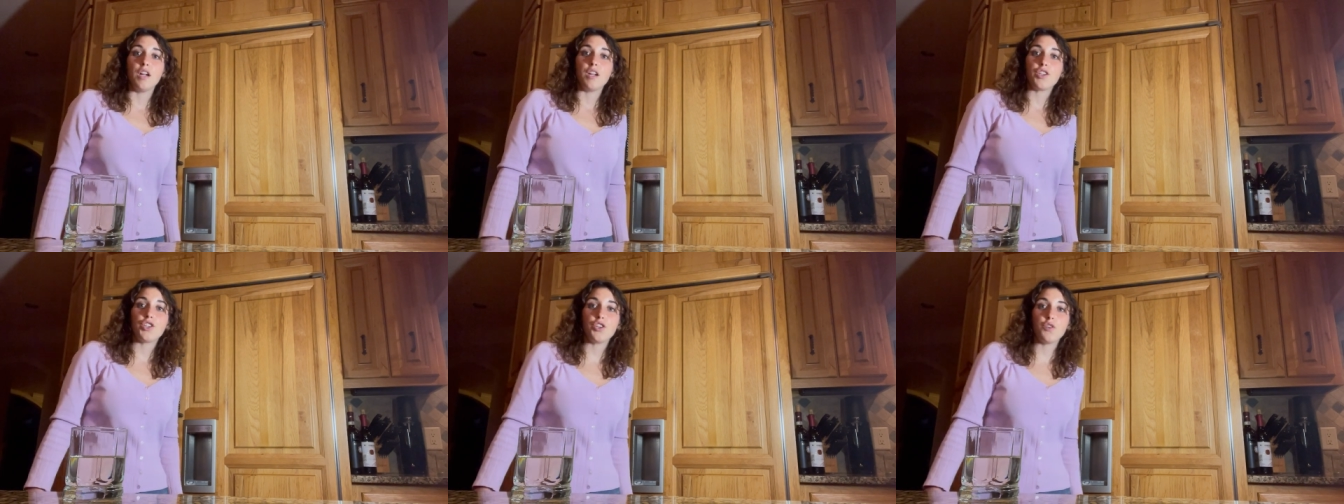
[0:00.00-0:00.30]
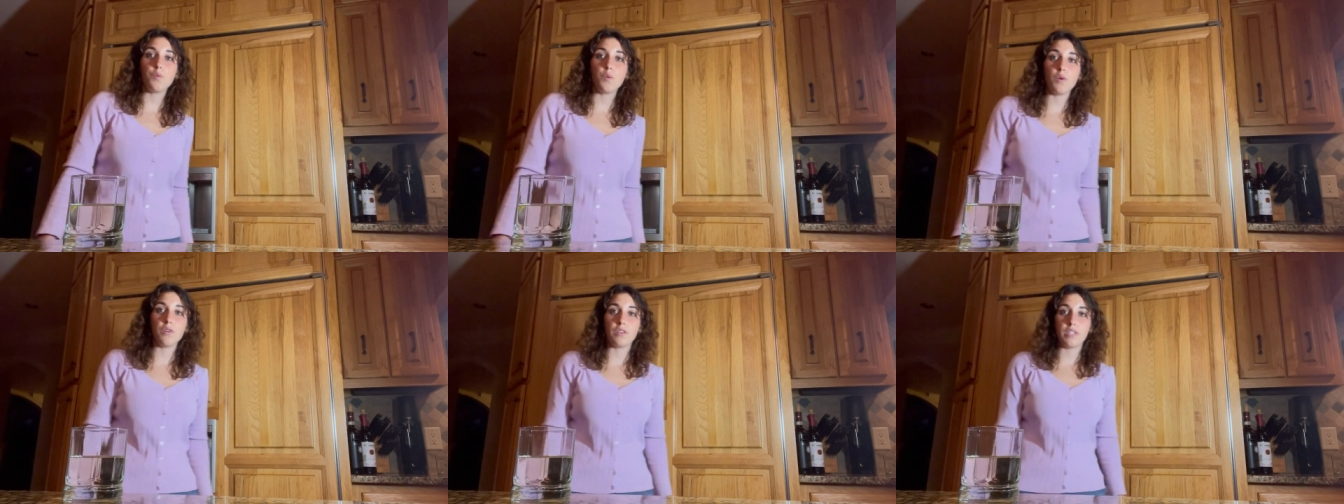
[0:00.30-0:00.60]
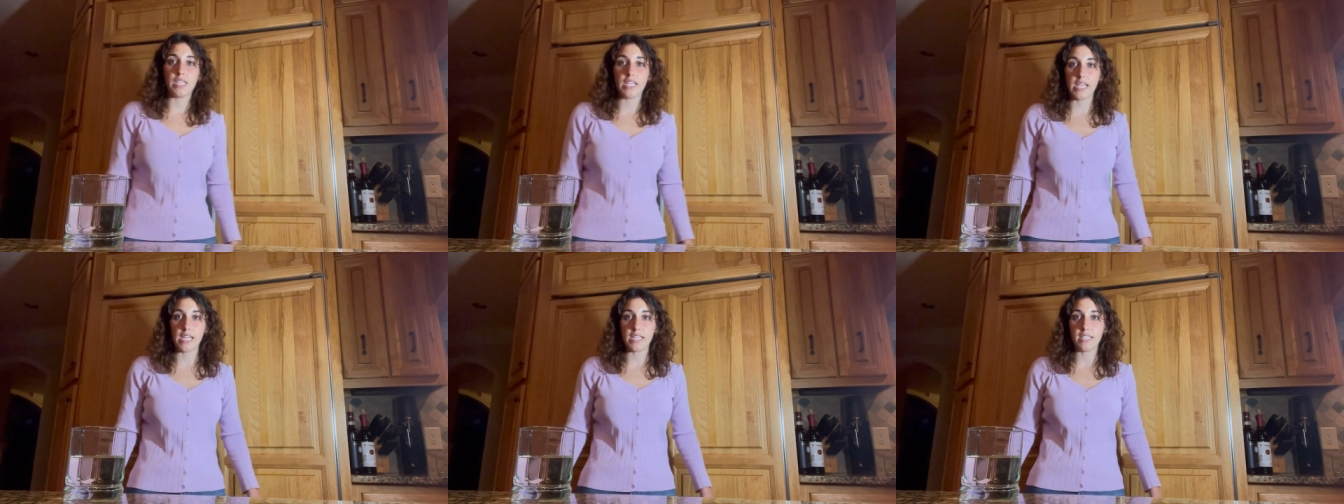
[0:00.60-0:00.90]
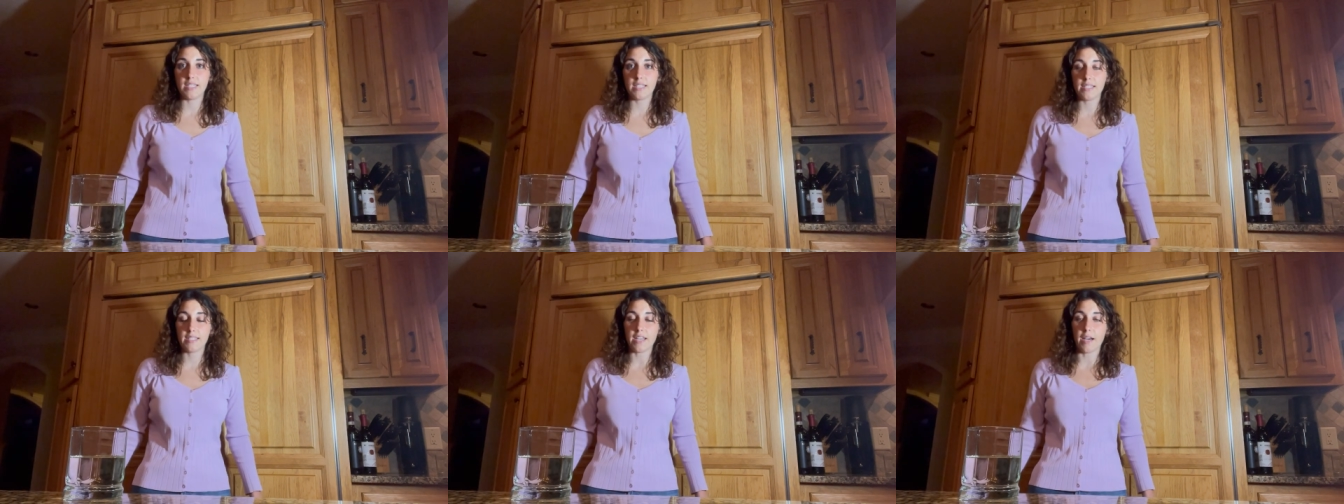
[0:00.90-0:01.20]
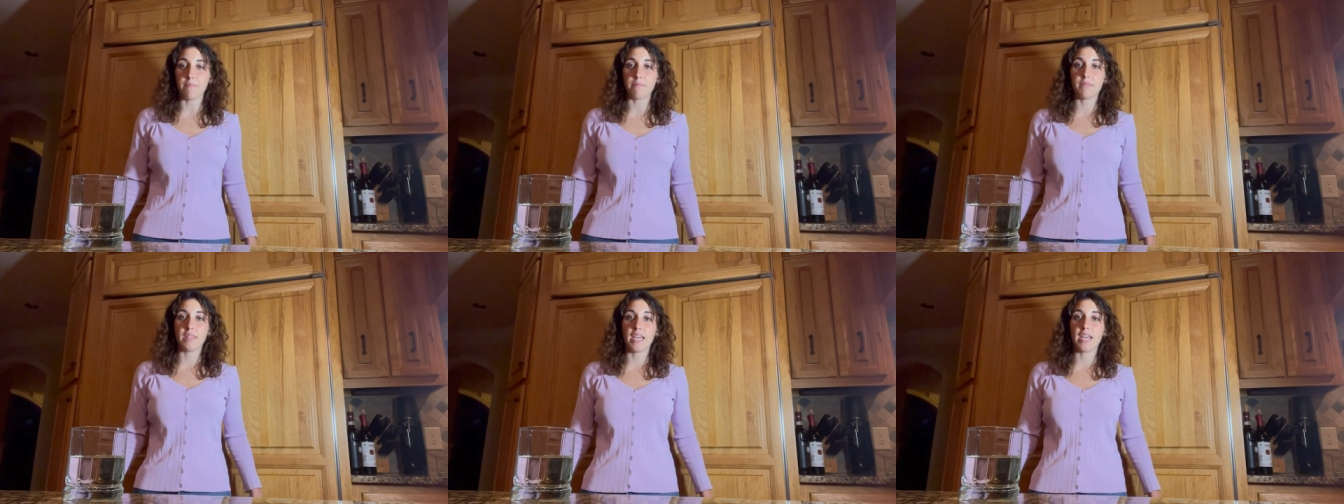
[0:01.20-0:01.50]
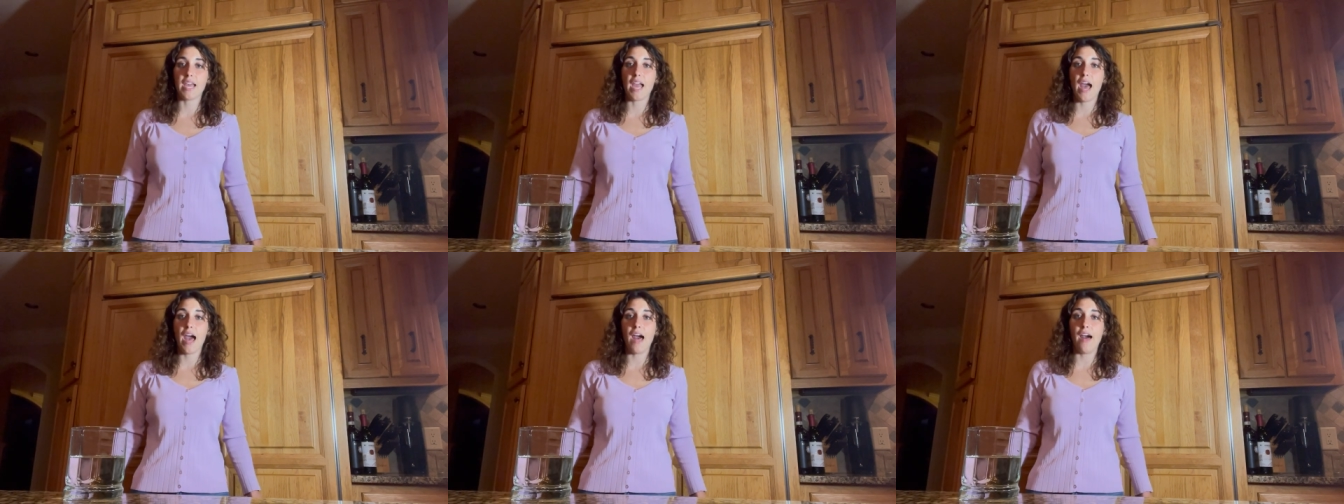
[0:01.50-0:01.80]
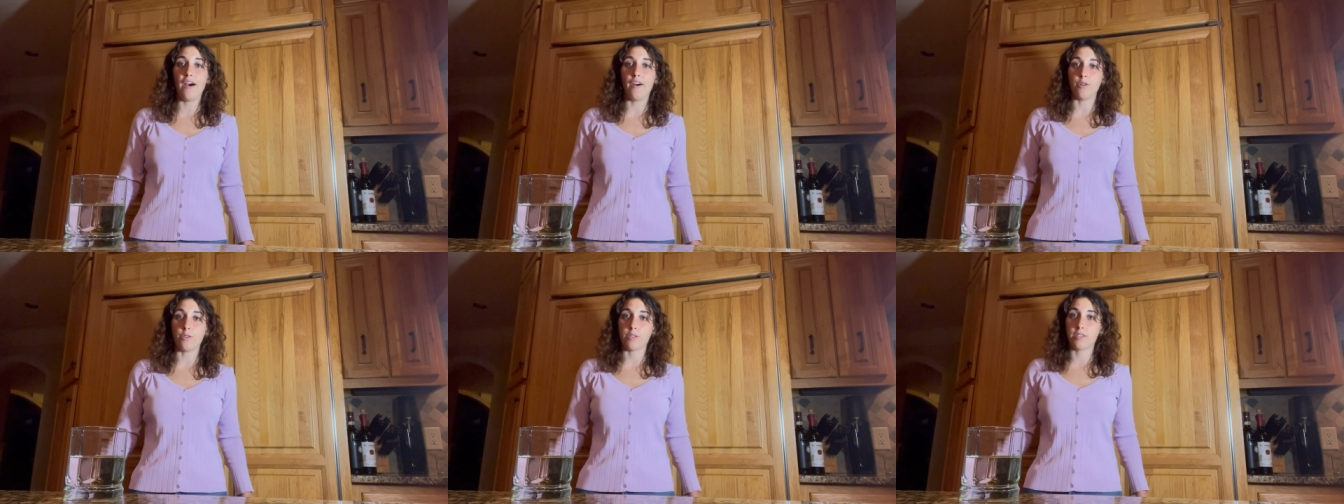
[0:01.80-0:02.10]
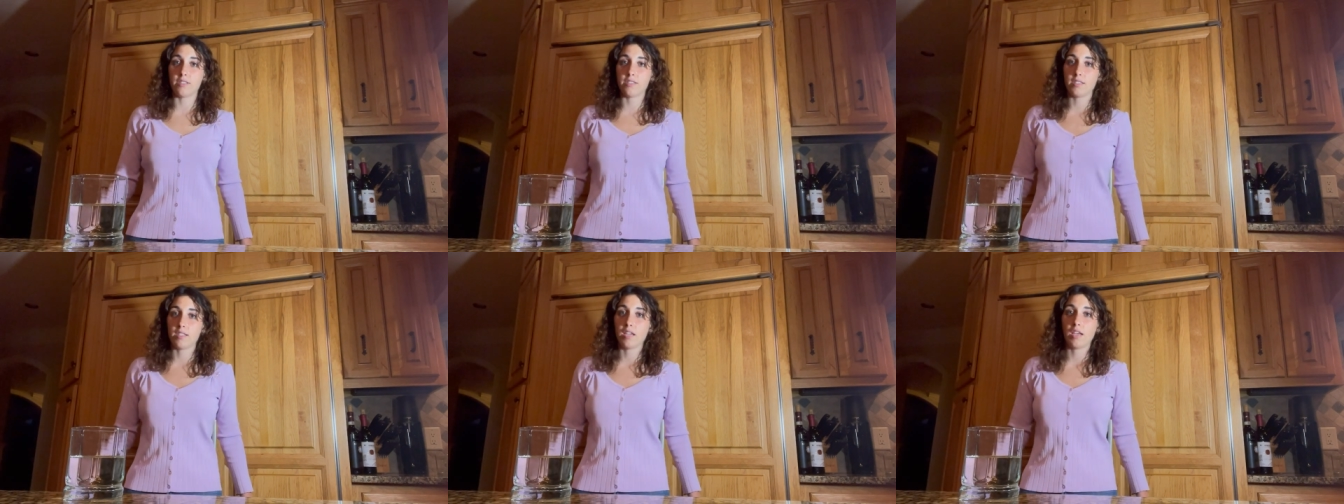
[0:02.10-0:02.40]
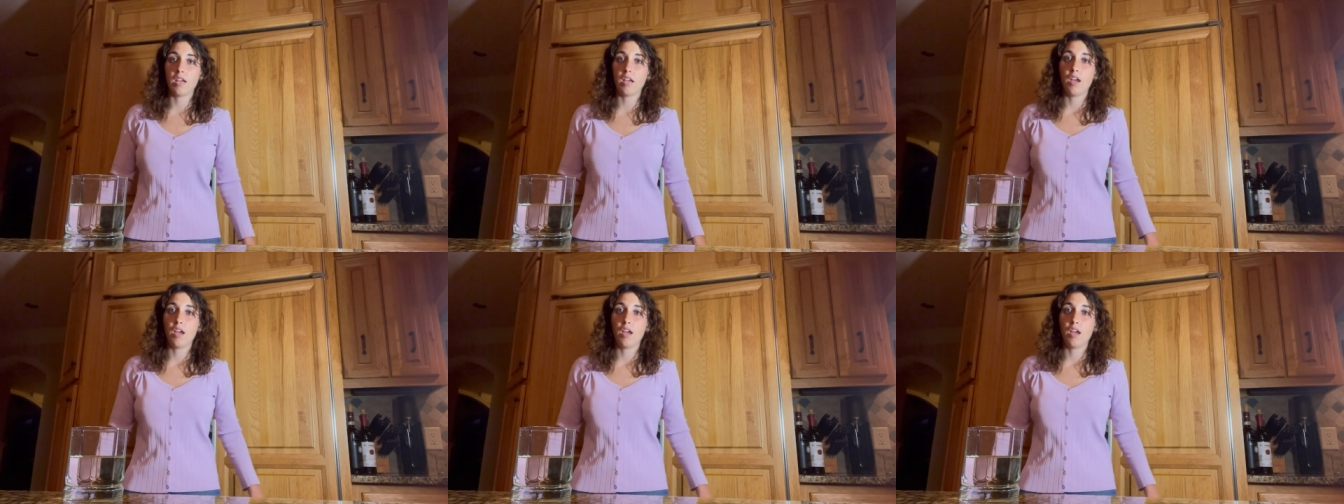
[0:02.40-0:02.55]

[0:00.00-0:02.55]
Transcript: you will need something else.